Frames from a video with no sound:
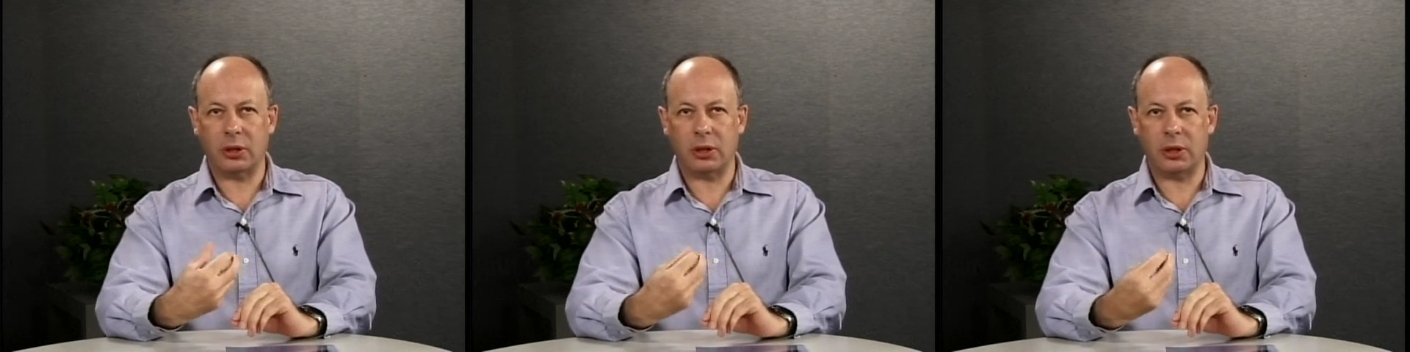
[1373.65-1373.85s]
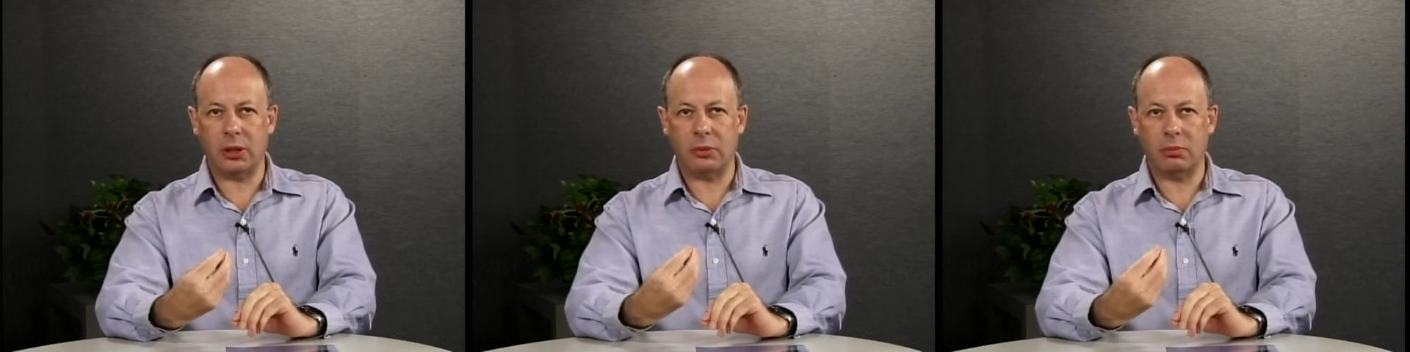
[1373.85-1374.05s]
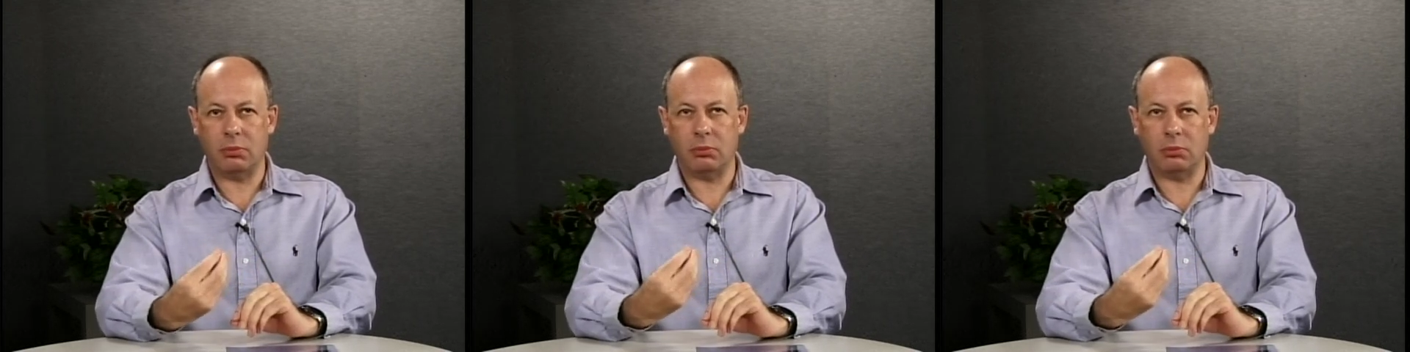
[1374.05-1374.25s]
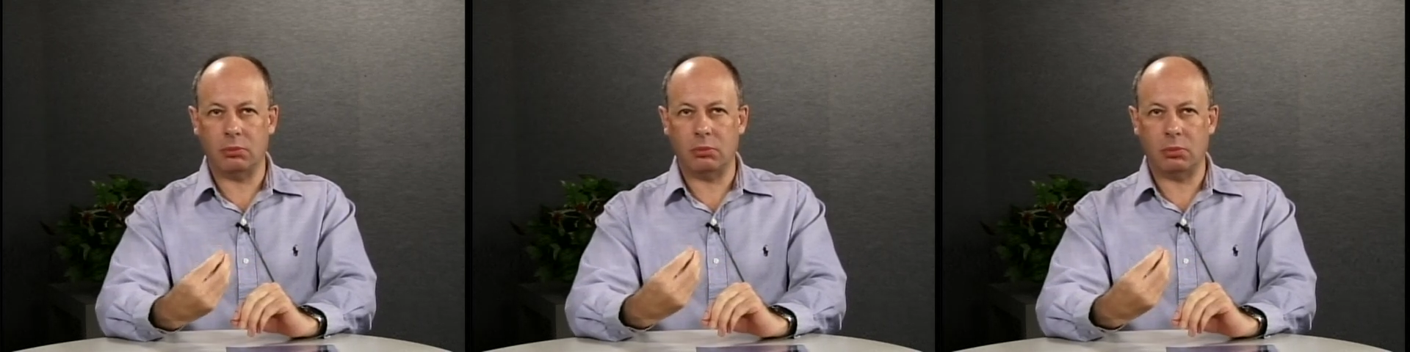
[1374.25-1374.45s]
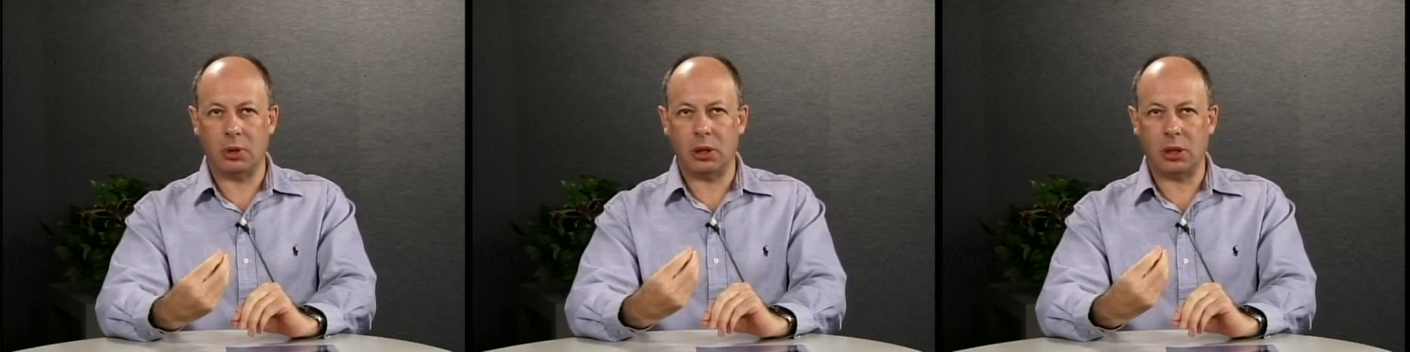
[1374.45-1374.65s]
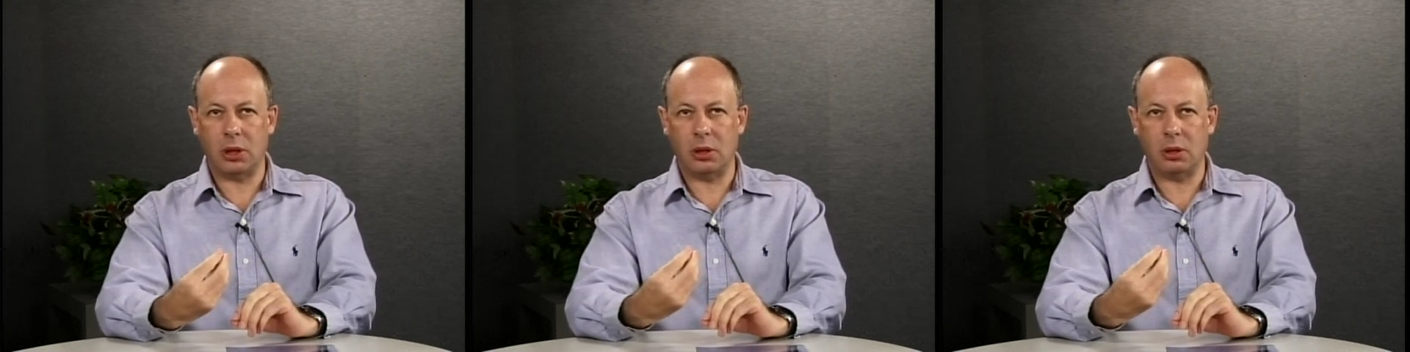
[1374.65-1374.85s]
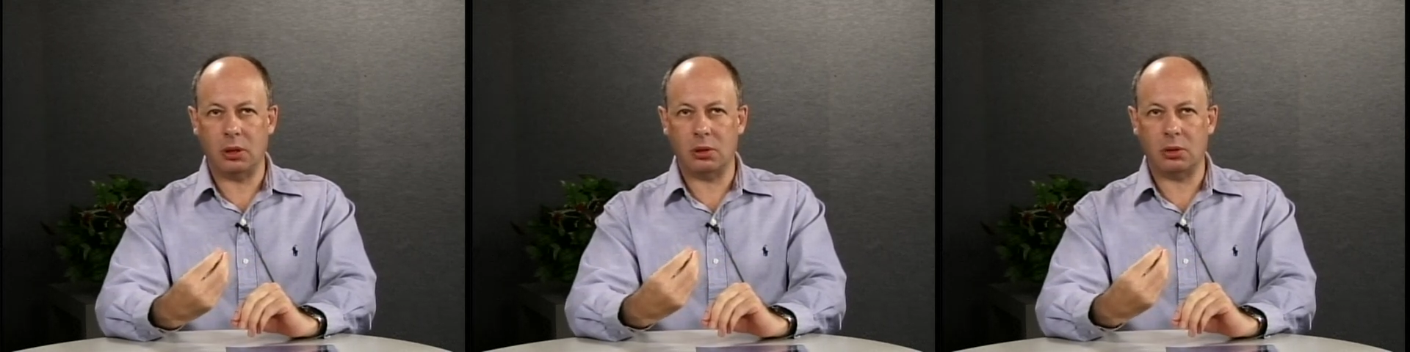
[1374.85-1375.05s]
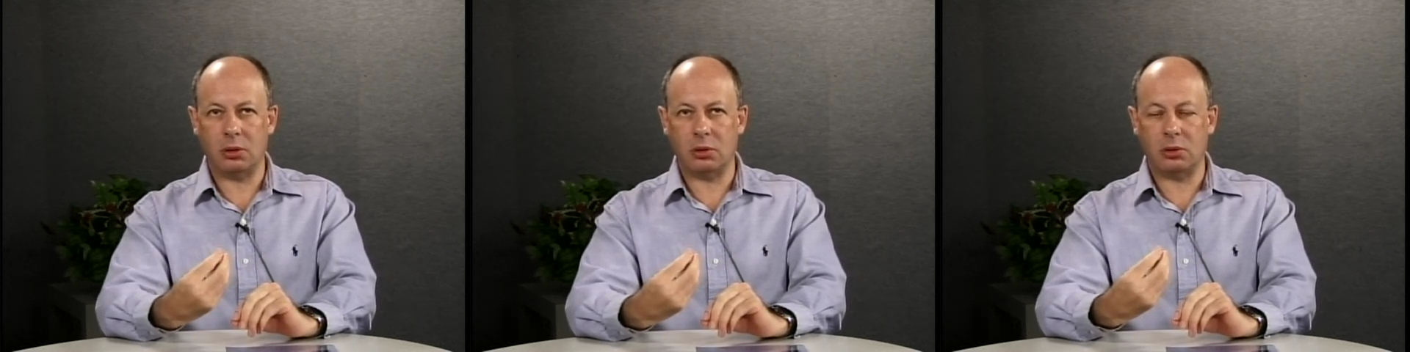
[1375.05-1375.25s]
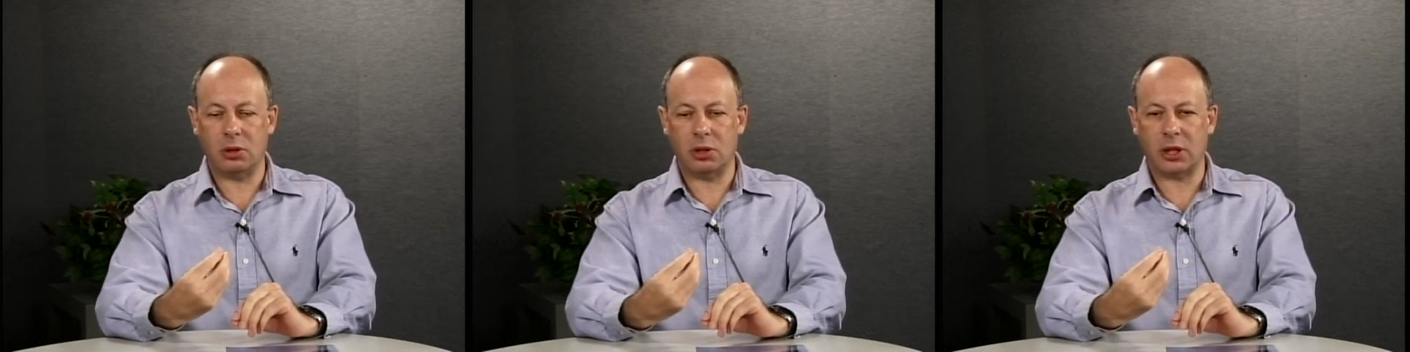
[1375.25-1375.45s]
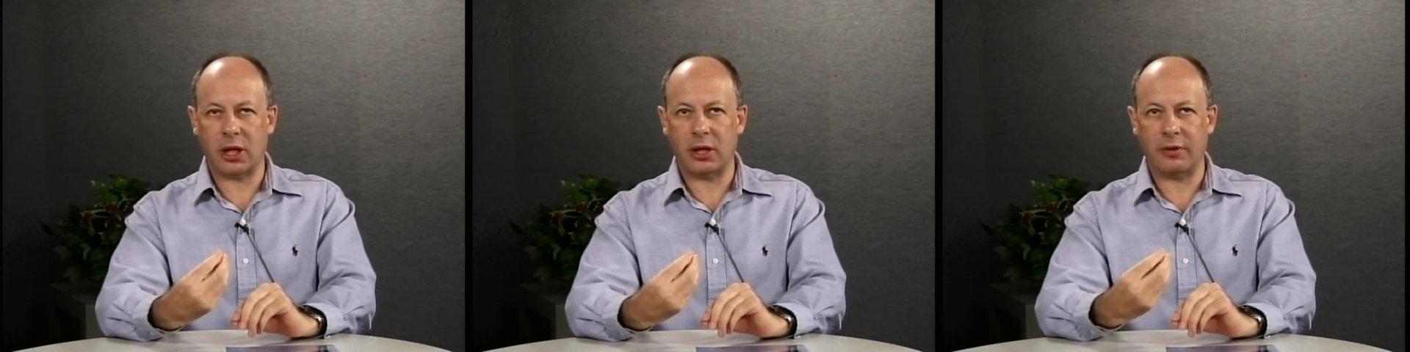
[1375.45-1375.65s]
the
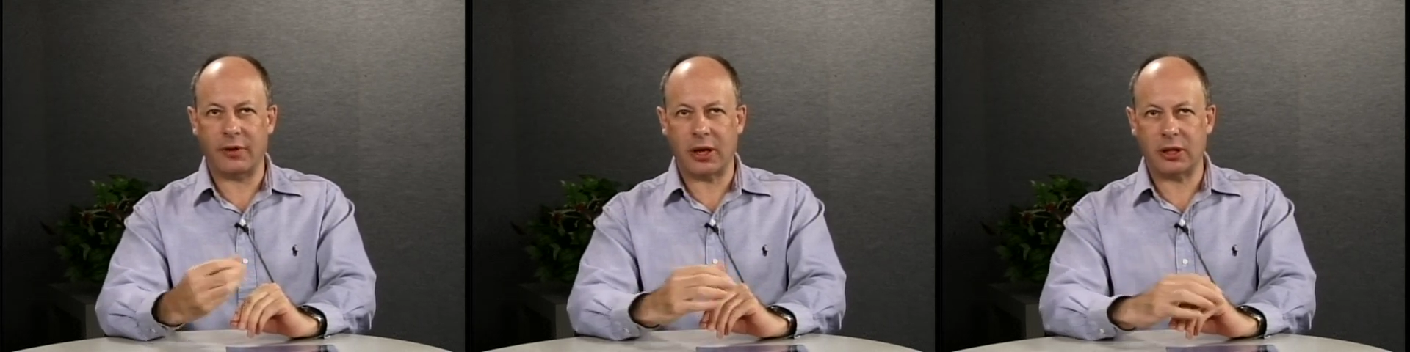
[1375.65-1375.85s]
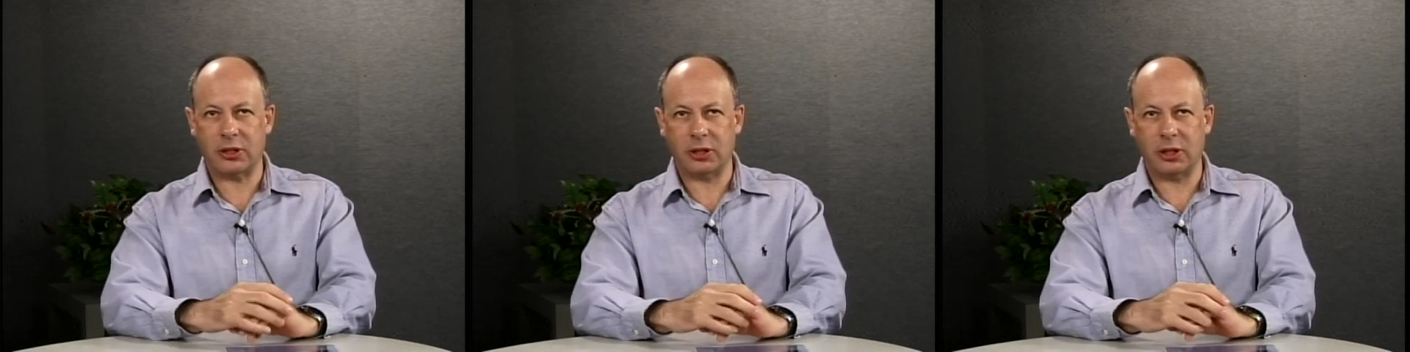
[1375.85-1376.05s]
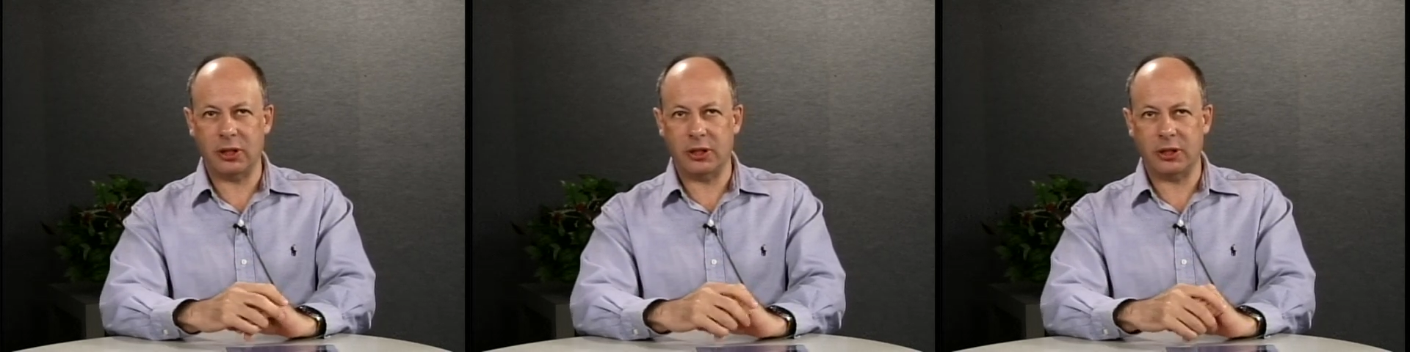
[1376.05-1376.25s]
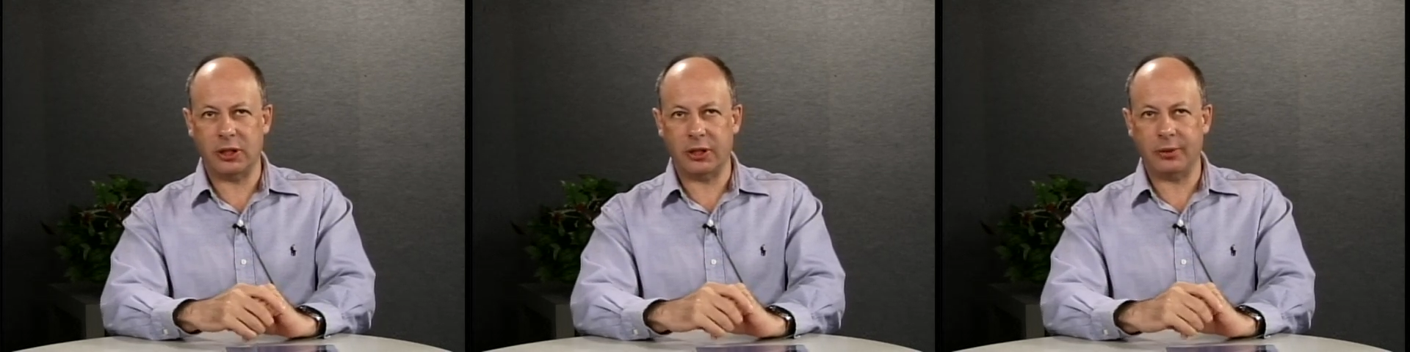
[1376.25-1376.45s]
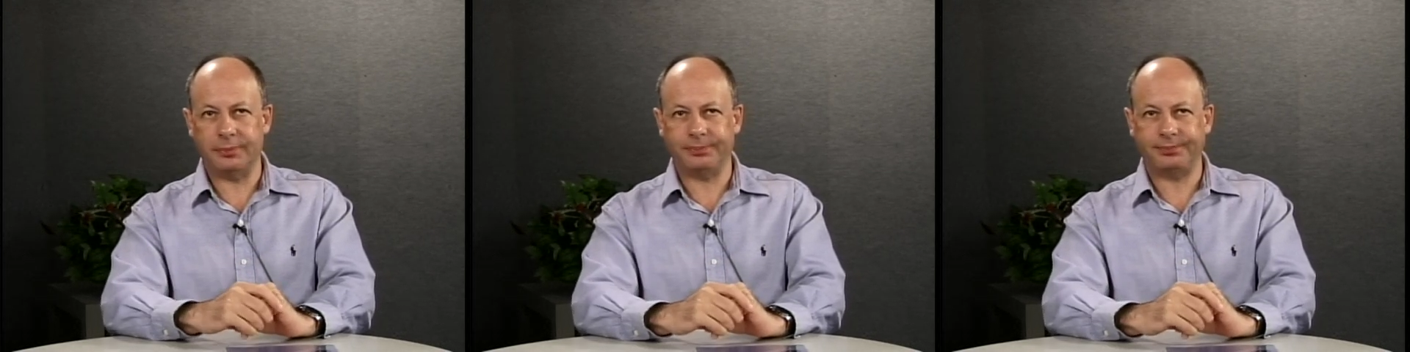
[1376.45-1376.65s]
state of anesthesia,